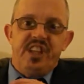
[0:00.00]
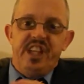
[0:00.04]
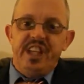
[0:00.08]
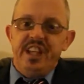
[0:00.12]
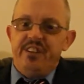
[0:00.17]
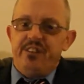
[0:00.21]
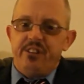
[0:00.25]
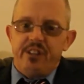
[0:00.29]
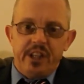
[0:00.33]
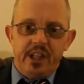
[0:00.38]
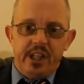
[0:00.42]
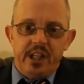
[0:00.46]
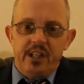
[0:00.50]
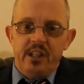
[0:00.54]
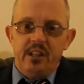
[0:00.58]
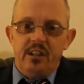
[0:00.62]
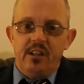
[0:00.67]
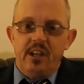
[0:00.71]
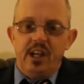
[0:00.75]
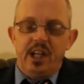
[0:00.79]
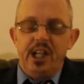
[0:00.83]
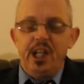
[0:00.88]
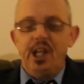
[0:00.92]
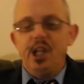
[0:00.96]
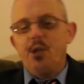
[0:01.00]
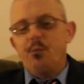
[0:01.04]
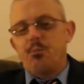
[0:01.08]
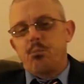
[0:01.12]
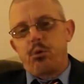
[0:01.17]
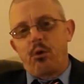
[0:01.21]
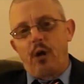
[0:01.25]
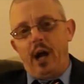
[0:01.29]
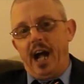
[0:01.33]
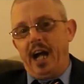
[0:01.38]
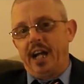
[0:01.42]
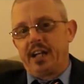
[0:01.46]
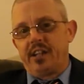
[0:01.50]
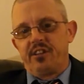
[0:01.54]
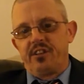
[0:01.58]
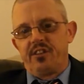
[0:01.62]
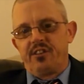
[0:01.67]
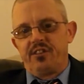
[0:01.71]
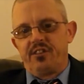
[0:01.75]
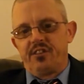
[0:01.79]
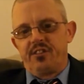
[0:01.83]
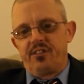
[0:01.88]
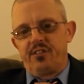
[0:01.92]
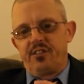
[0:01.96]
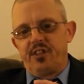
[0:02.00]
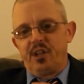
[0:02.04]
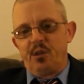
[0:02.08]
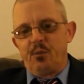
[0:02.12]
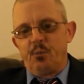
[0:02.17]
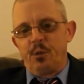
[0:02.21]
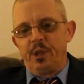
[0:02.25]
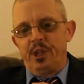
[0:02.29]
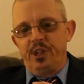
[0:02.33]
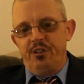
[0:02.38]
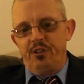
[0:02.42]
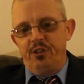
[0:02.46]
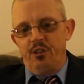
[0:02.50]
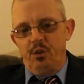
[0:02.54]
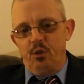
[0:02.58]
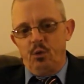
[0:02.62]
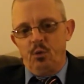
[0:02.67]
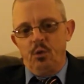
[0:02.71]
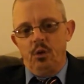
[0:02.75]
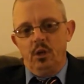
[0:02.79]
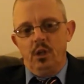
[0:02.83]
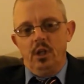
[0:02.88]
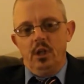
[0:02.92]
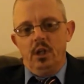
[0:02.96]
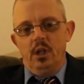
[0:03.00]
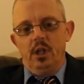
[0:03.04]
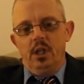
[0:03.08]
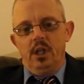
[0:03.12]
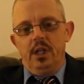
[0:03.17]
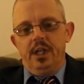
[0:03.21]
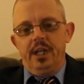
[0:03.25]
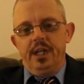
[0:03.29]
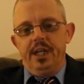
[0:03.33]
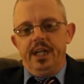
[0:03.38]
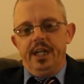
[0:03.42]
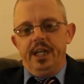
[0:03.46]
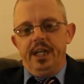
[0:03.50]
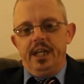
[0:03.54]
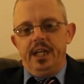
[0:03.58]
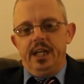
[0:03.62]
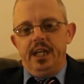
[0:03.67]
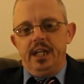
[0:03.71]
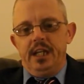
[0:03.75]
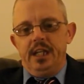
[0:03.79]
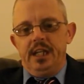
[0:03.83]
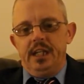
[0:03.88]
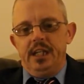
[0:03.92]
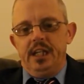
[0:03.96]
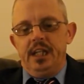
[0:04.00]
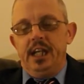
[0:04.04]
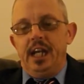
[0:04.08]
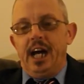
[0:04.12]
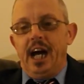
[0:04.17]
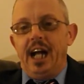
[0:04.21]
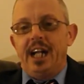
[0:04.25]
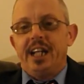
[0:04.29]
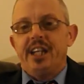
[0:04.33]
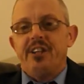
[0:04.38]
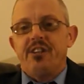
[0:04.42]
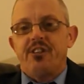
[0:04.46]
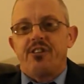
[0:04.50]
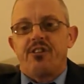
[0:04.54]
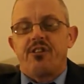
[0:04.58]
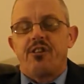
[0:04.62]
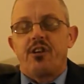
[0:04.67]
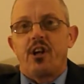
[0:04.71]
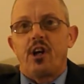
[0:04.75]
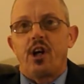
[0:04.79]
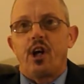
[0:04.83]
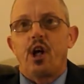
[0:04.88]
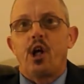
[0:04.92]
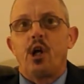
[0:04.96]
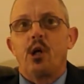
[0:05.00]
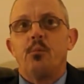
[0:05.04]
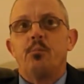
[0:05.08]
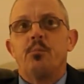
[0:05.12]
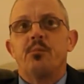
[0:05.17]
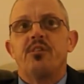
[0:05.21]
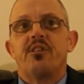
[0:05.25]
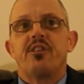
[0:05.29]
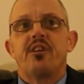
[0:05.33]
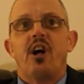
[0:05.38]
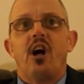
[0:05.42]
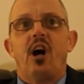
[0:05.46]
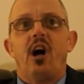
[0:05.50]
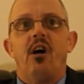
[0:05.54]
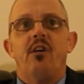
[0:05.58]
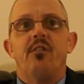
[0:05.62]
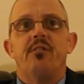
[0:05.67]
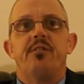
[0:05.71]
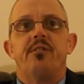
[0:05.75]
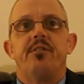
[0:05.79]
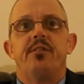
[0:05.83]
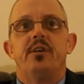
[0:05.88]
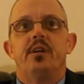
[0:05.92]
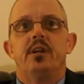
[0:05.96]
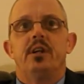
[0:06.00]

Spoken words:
teaching and any practice that we do not in terms of